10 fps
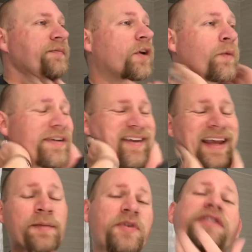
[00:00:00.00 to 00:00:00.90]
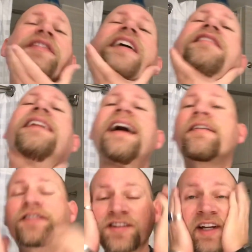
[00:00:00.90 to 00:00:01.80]
What is Amber's favorite
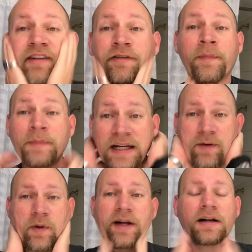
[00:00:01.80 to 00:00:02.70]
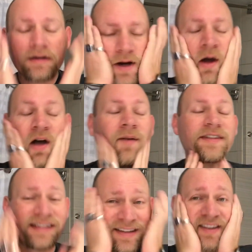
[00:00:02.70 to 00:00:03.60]
aftershave for me to wear?
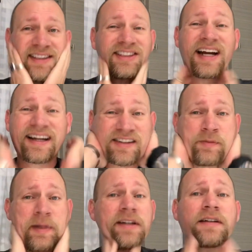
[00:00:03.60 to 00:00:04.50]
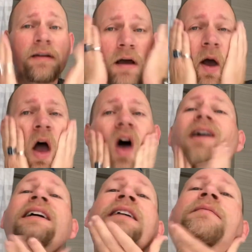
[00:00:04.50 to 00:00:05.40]
It's actually Dragon's Beard.
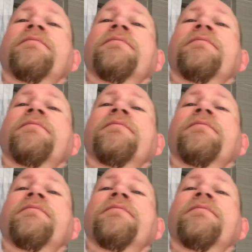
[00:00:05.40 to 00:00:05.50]
I